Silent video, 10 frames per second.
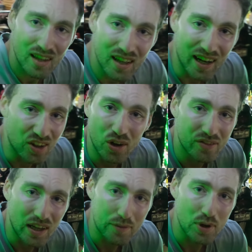I don't have
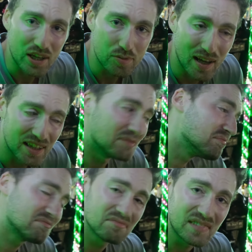time to explain.
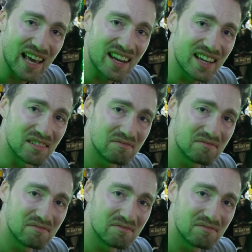Get in.